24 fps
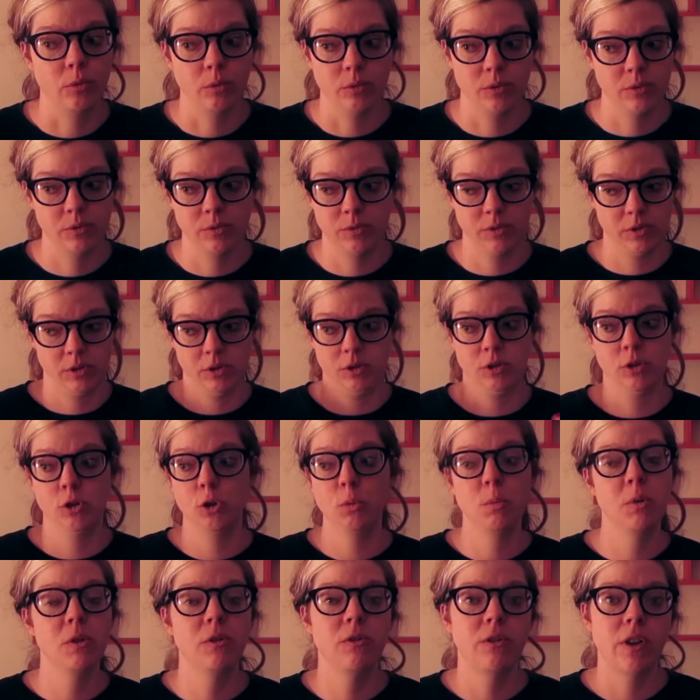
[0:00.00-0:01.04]

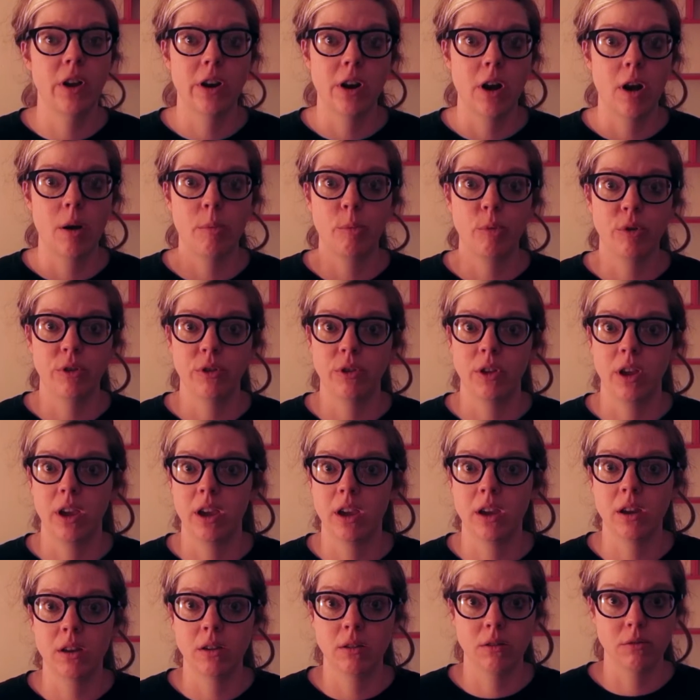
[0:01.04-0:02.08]
super fed up with
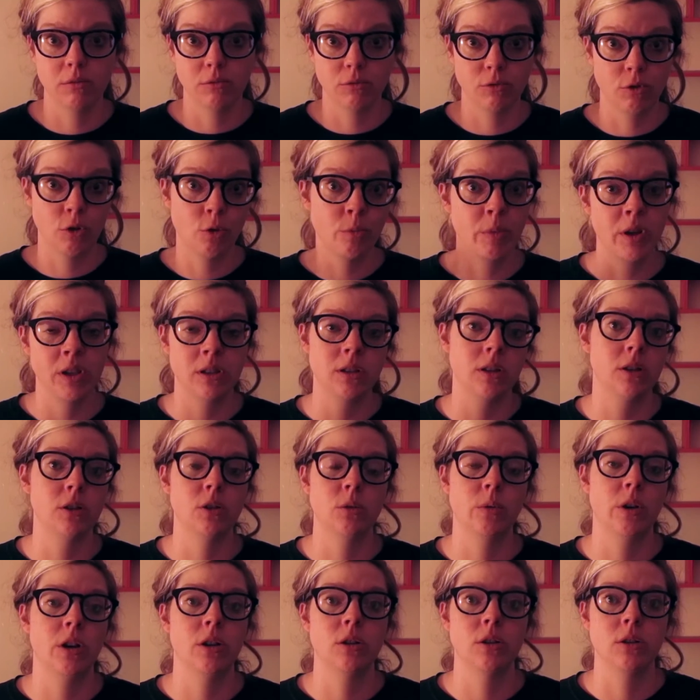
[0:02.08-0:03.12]
like roommate
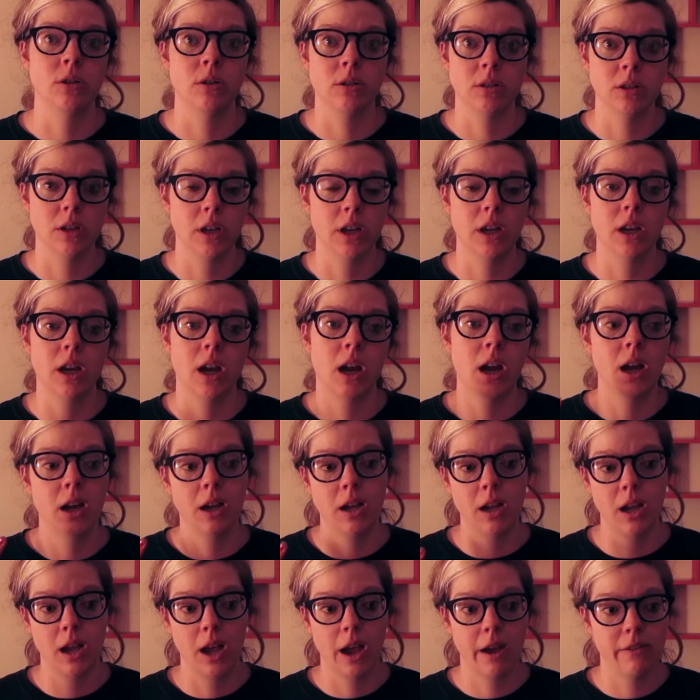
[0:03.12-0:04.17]
situations like
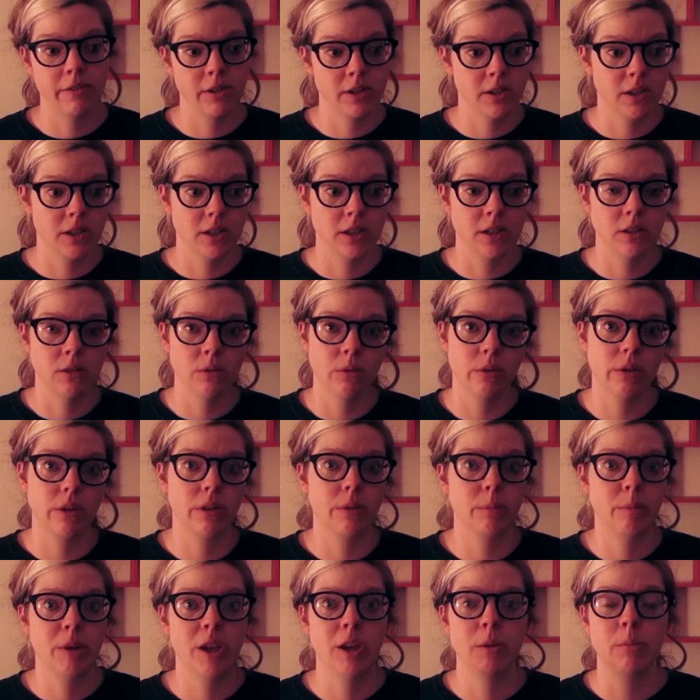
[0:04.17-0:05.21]
having to deal
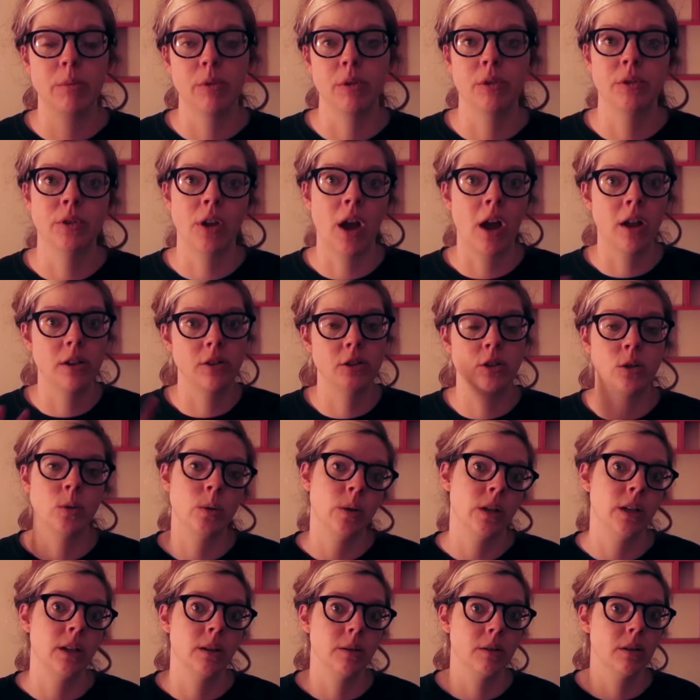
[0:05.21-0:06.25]
with people not
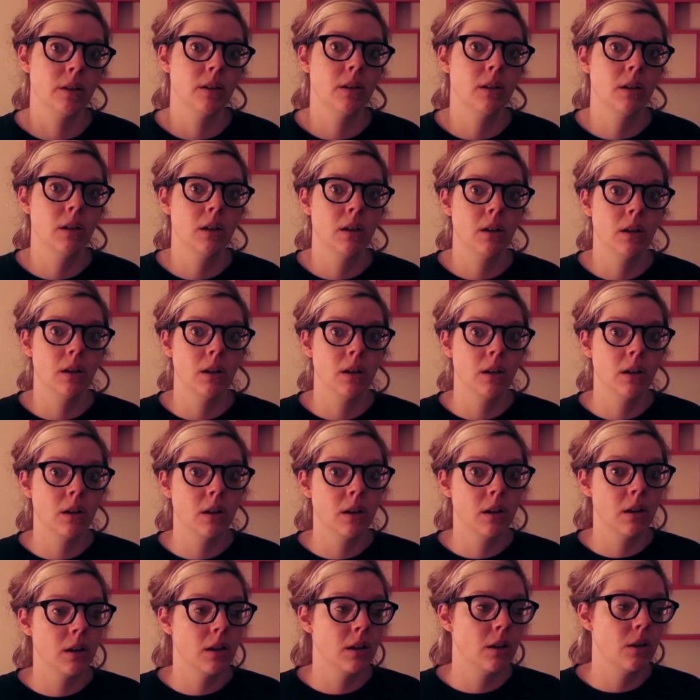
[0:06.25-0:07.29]
doing
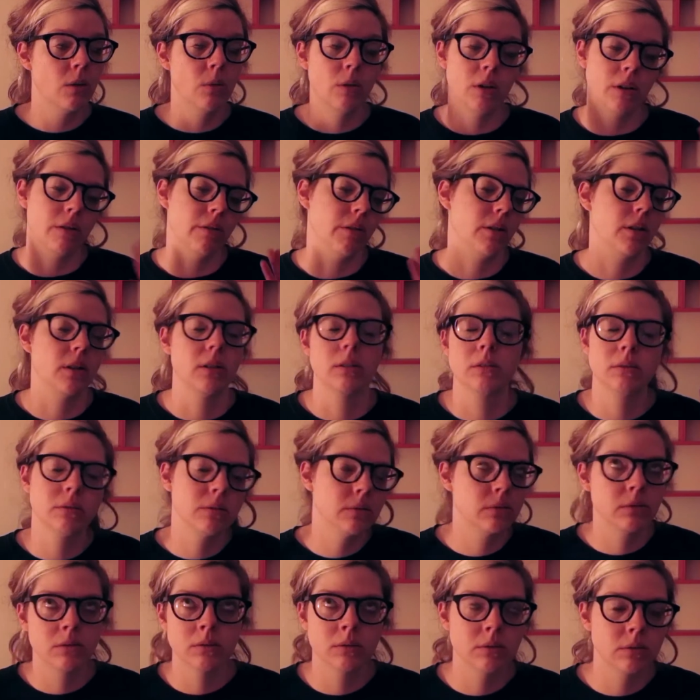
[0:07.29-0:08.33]
whatever.
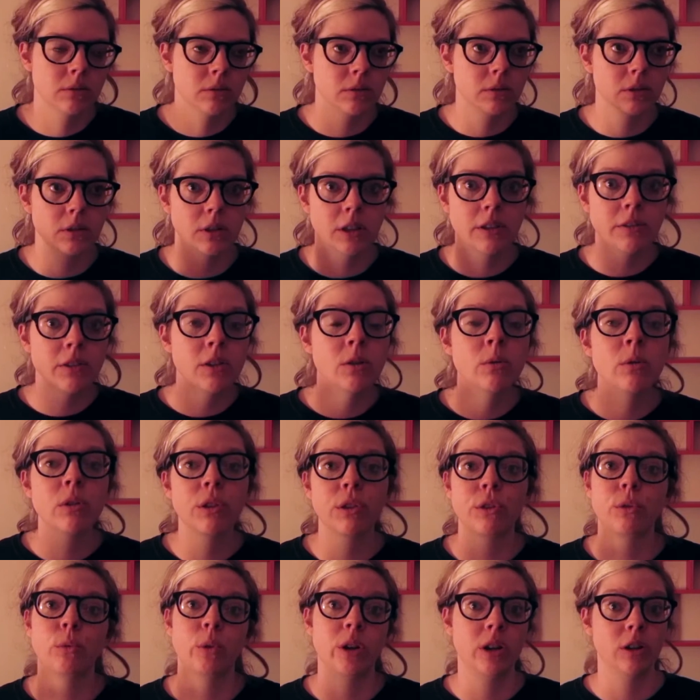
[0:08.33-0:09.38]
Living
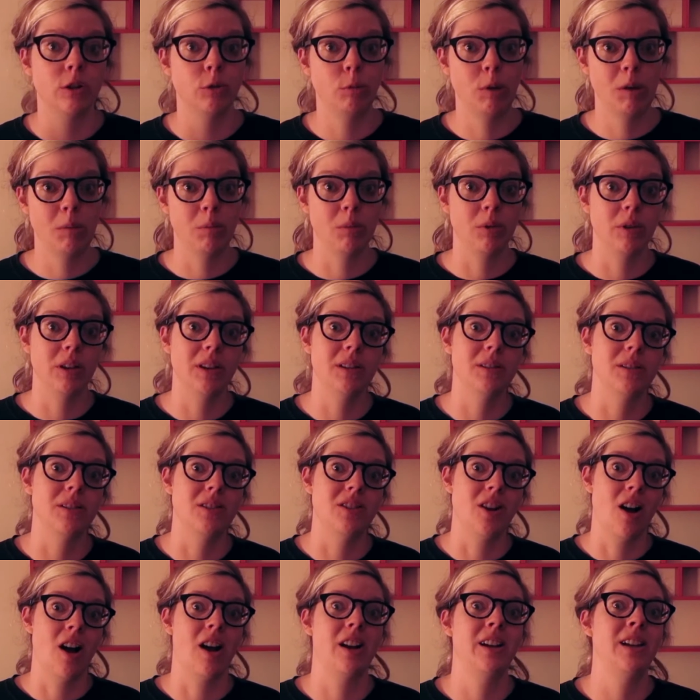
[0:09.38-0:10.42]
with three other people is
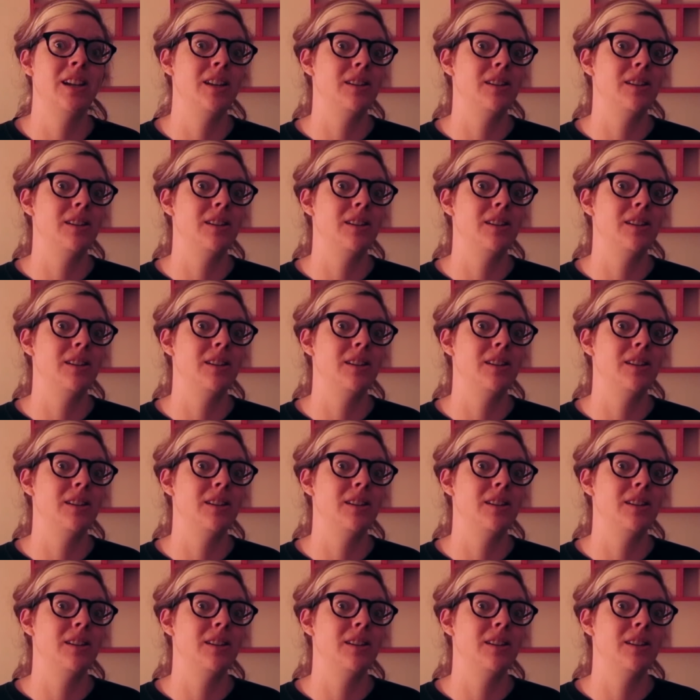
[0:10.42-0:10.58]
not